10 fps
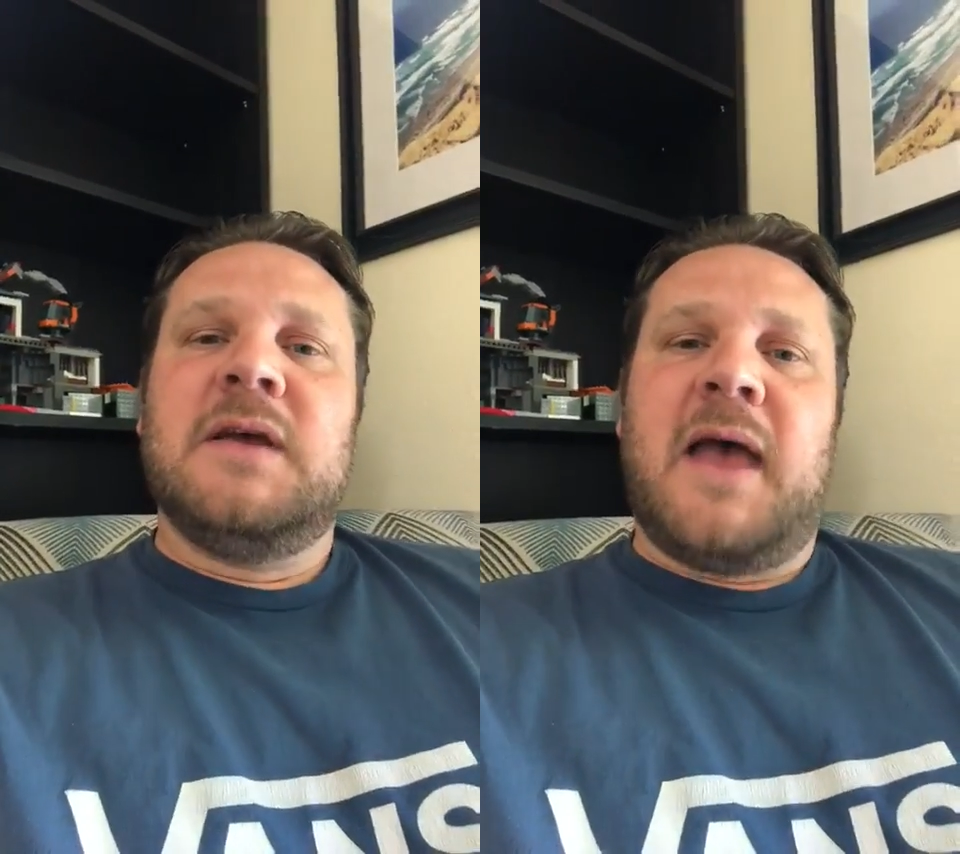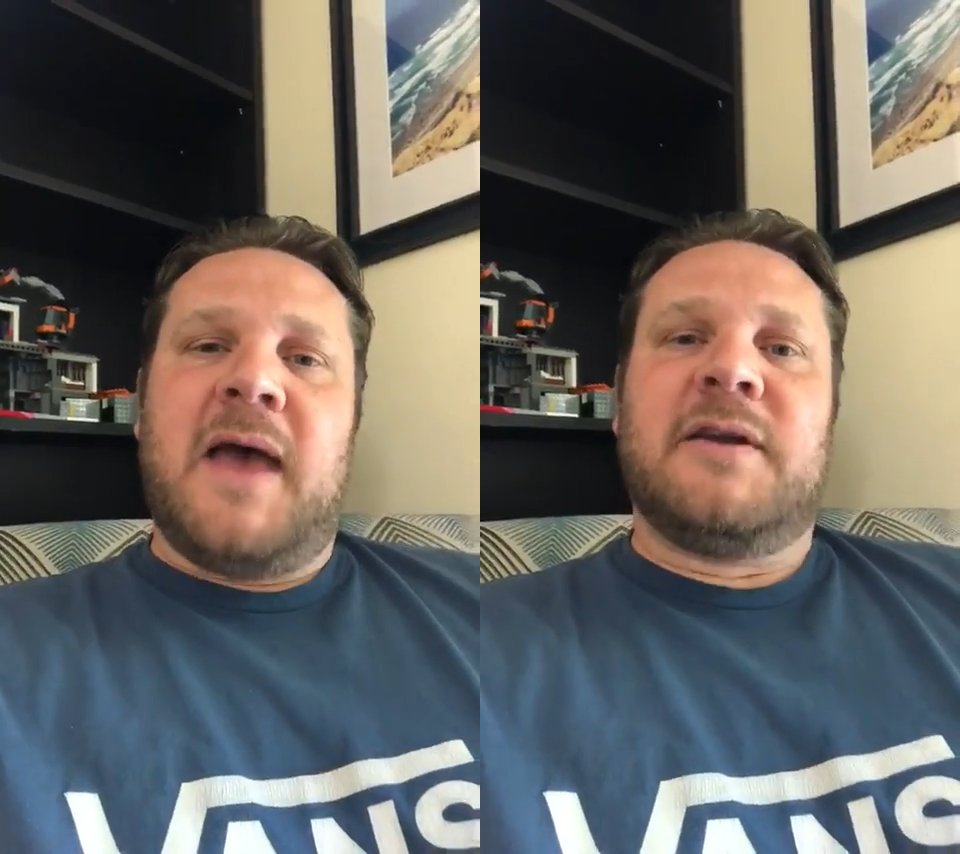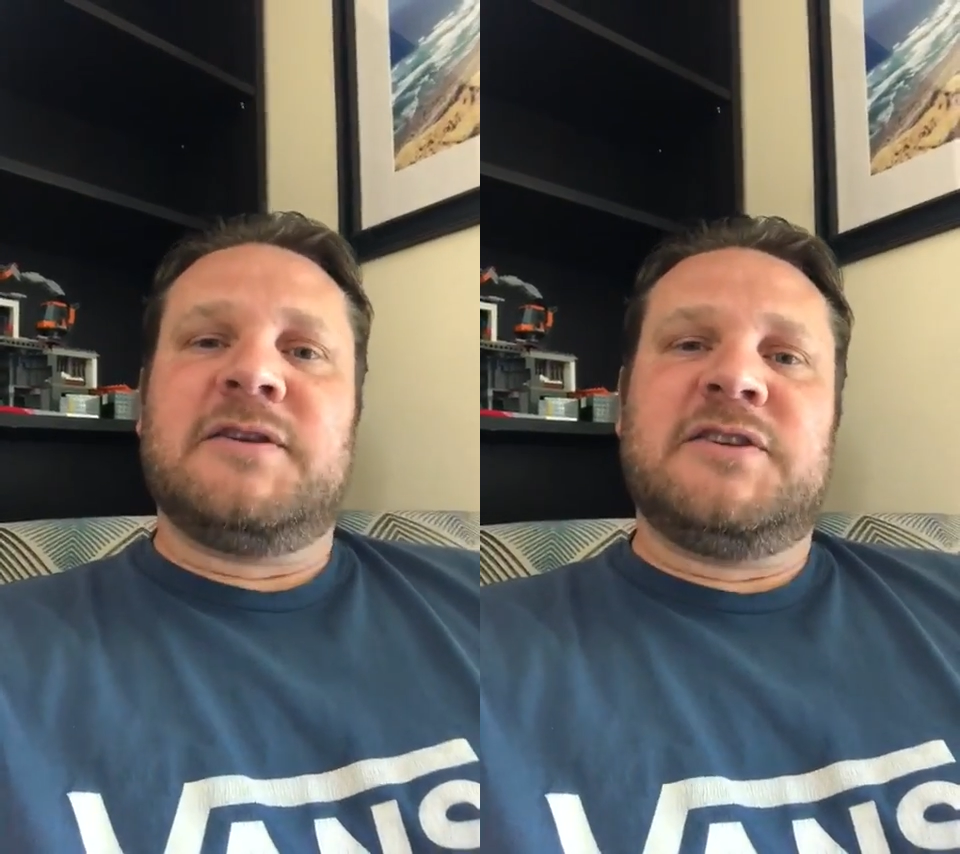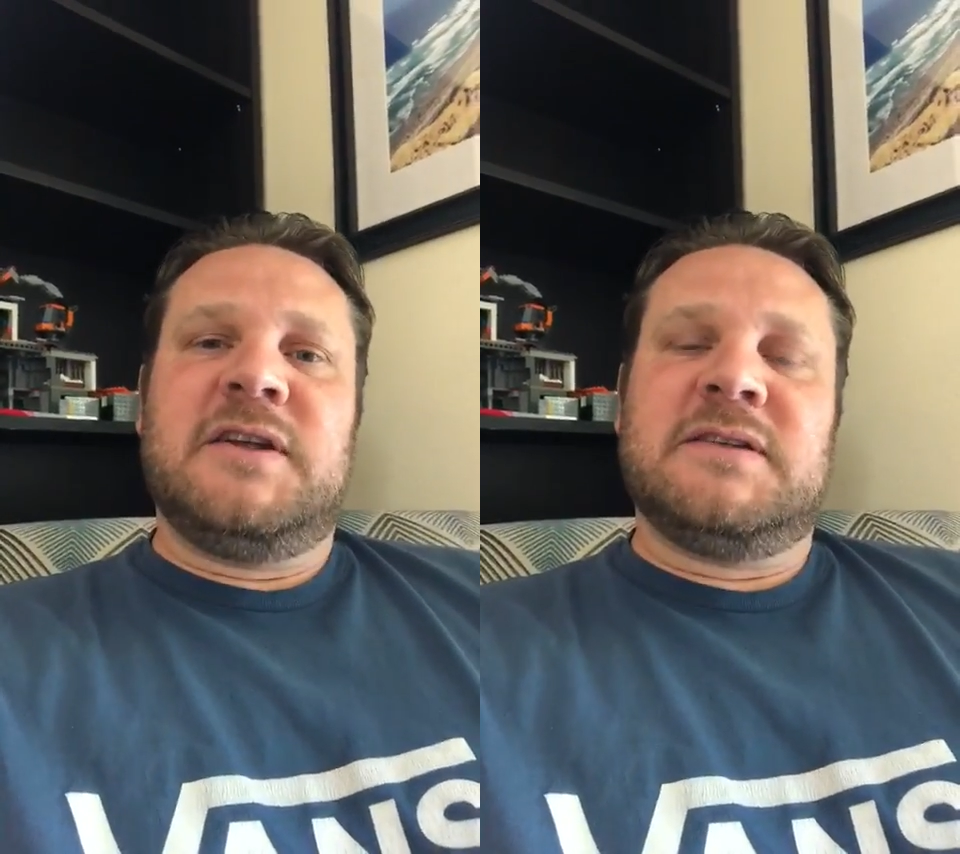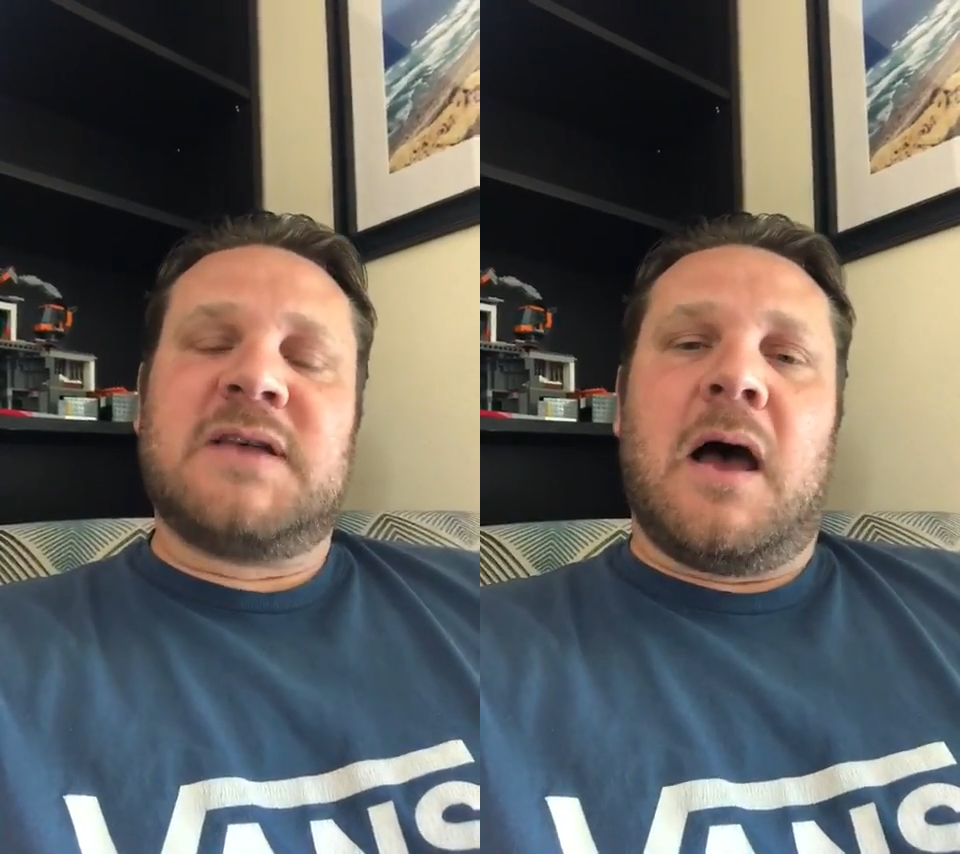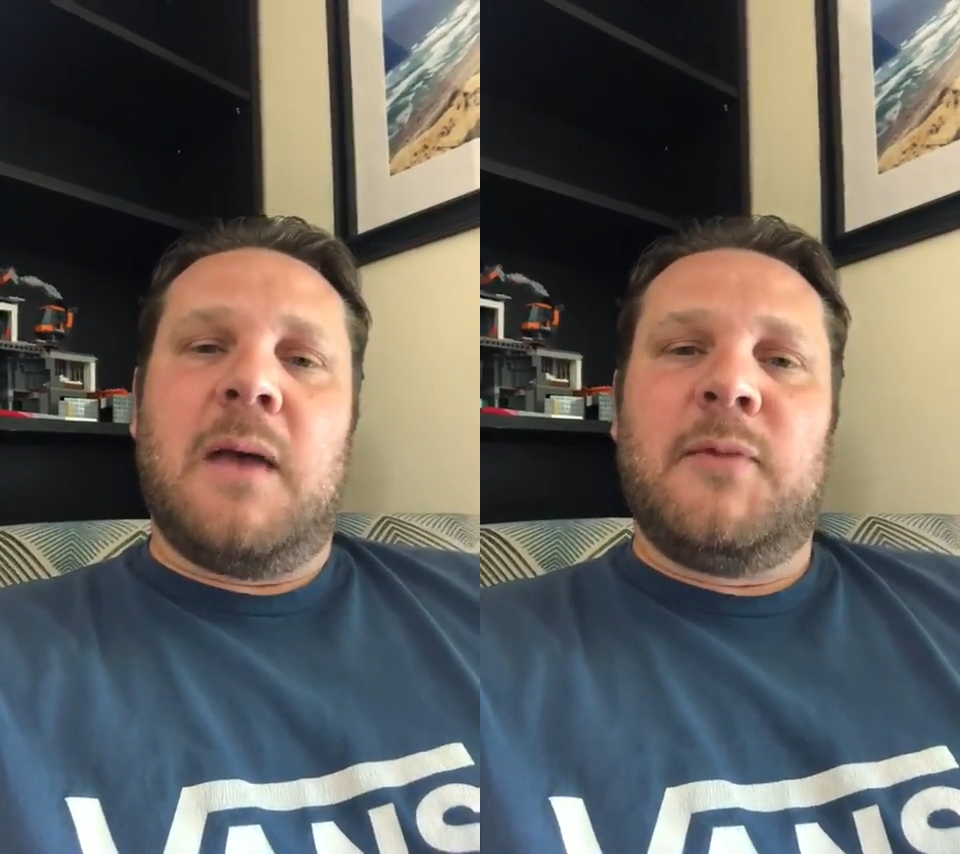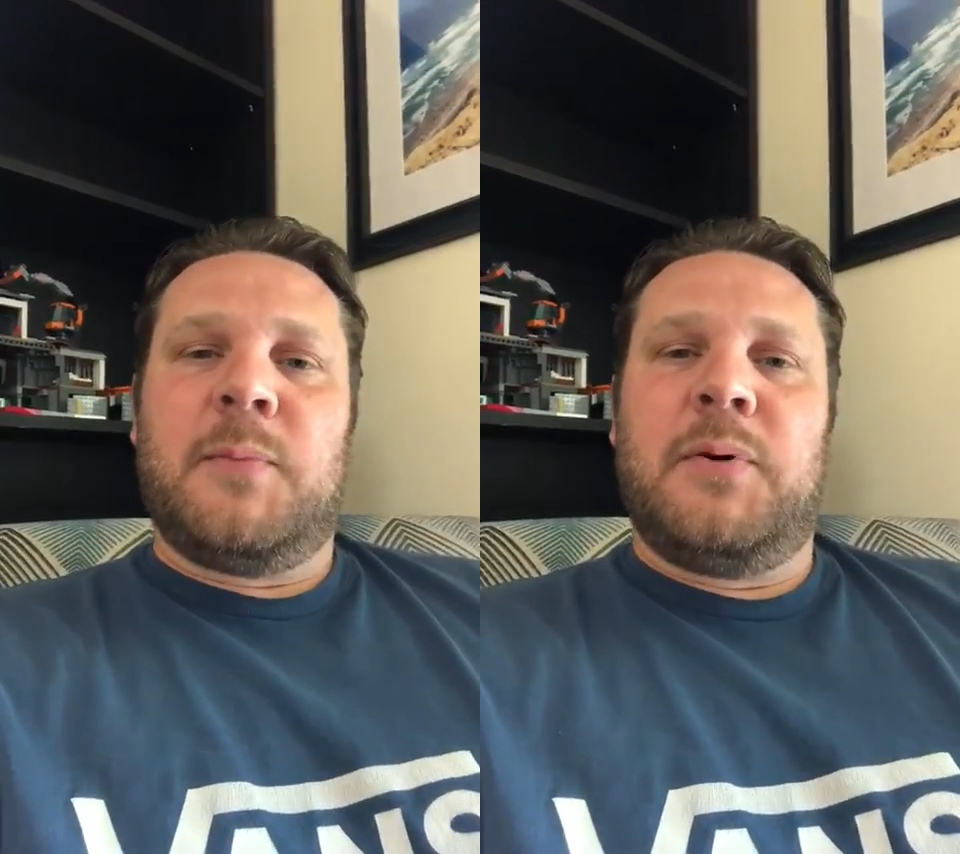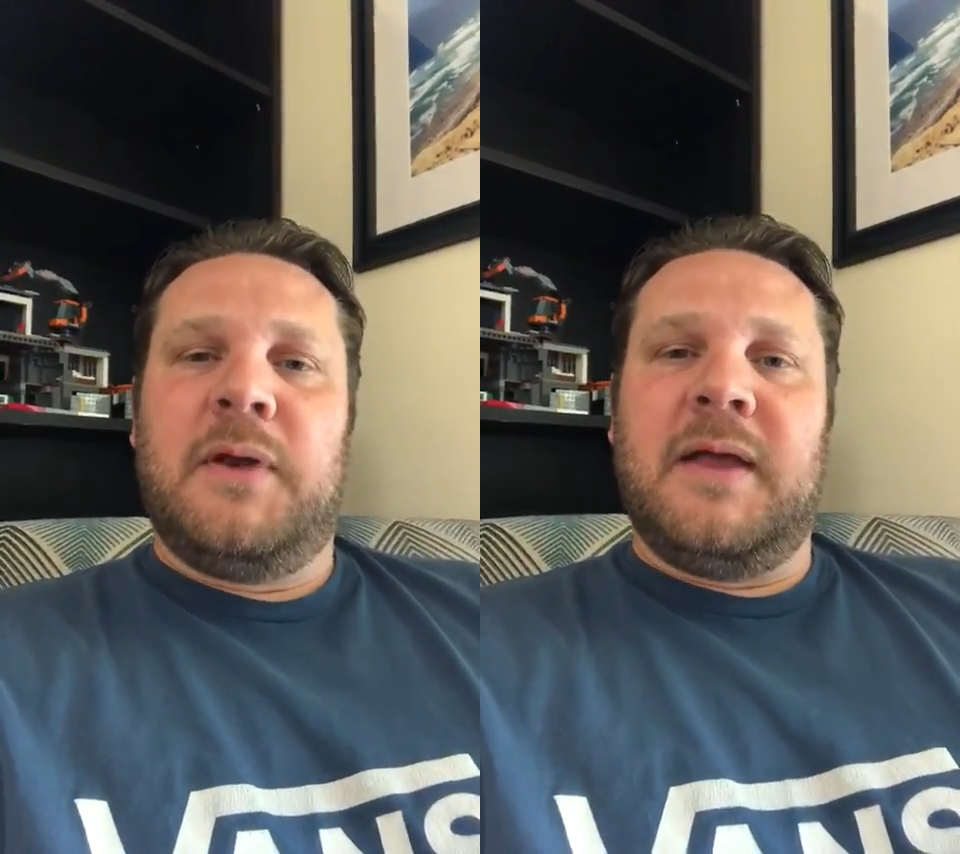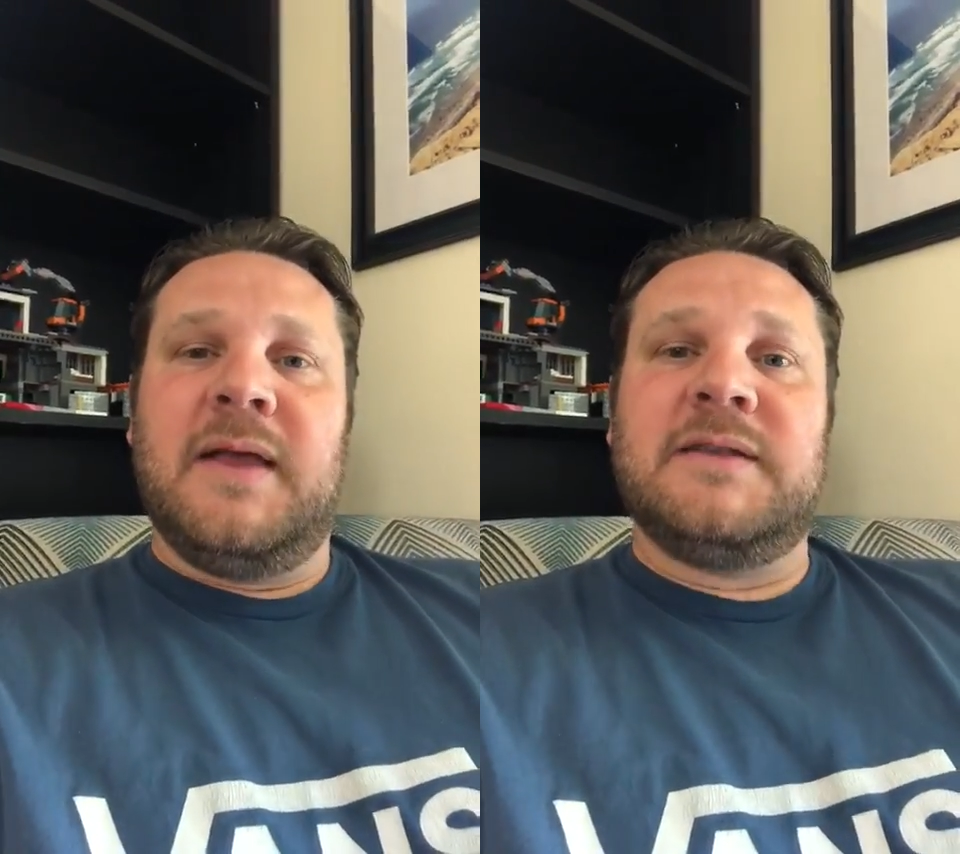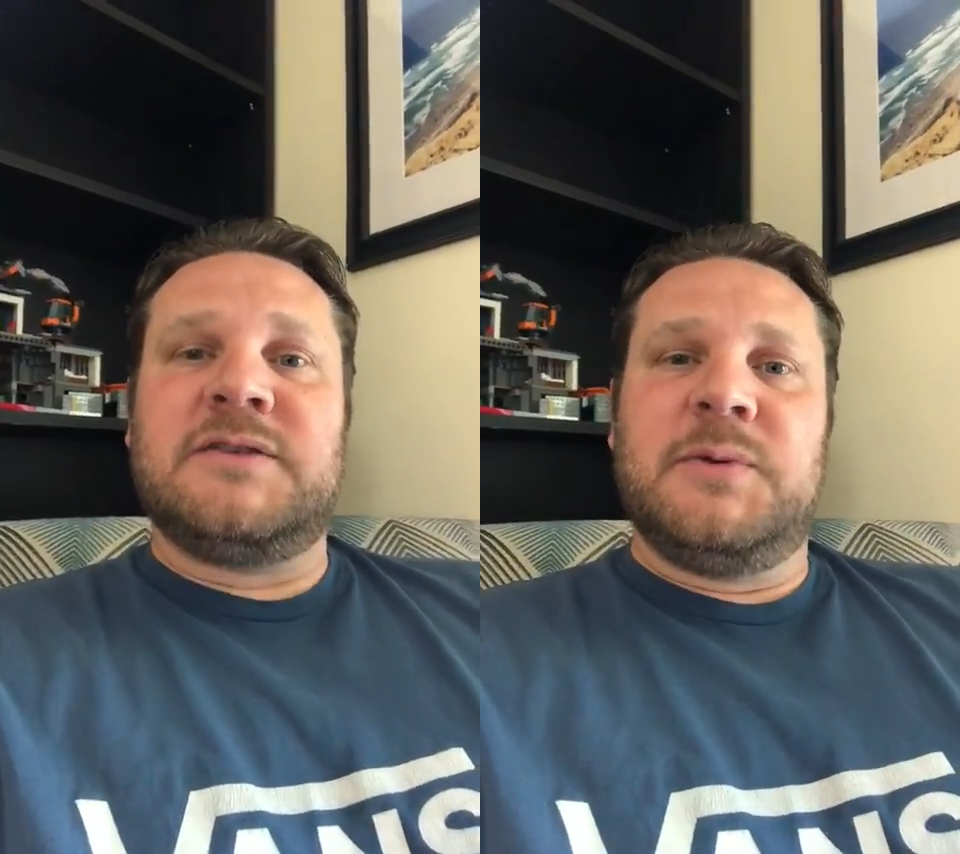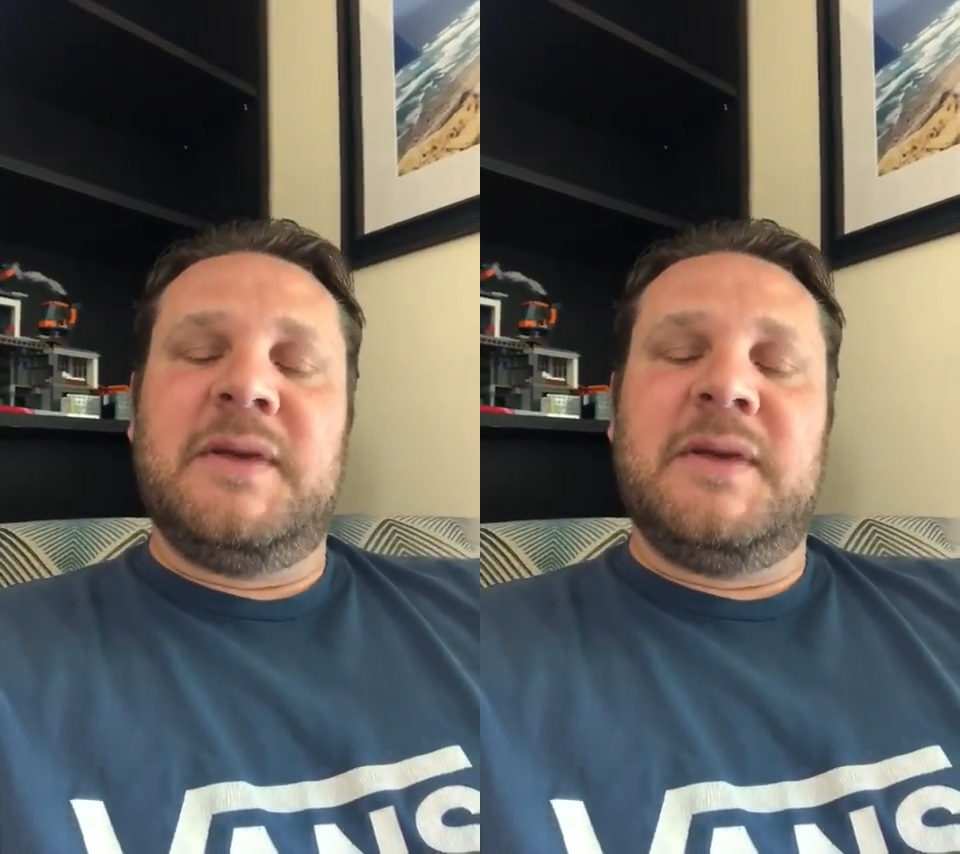energy and time you're putting into